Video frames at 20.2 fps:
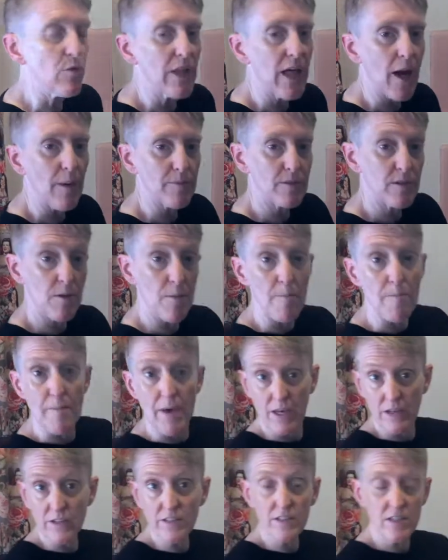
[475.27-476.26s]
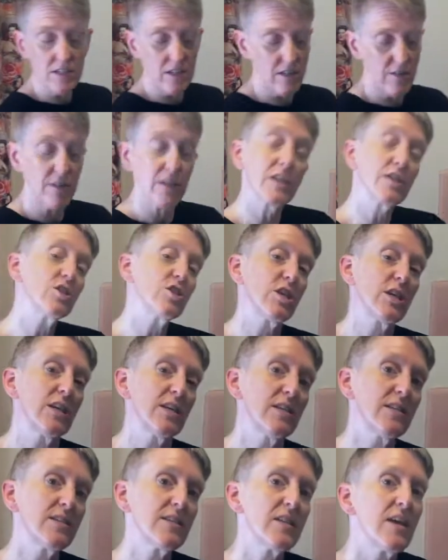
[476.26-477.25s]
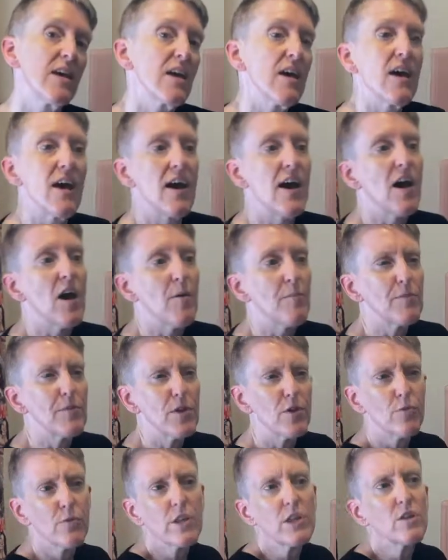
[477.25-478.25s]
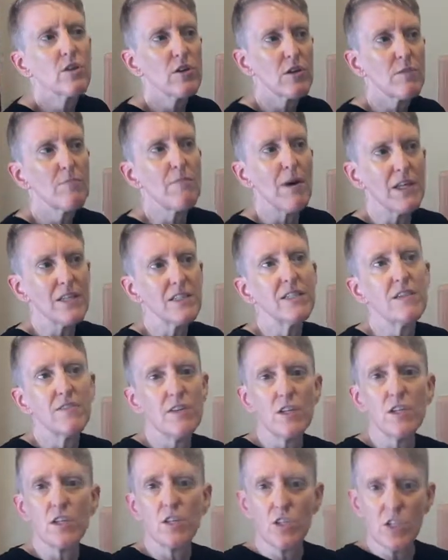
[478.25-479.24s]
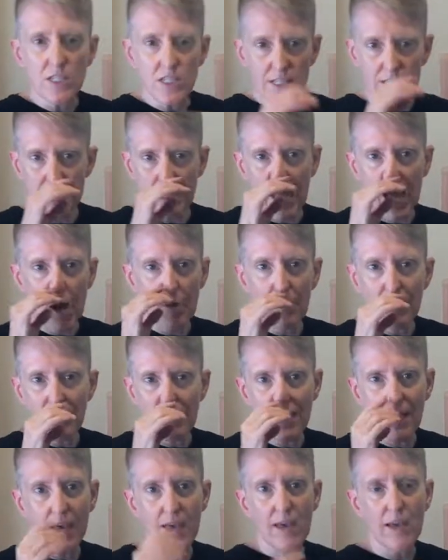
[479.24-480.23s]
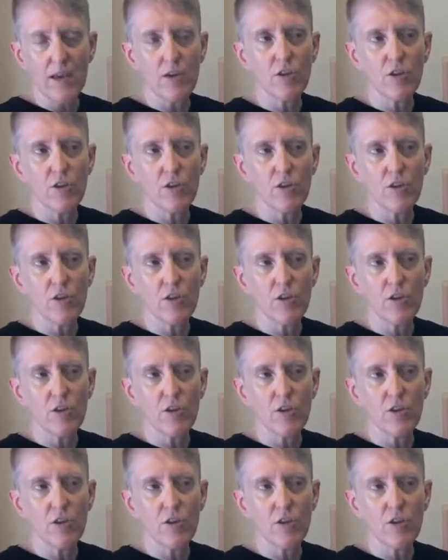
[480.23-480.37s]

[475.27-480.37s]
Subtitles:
will help to melt the vegan cheese. They're really good melty vegan cheeses now, but they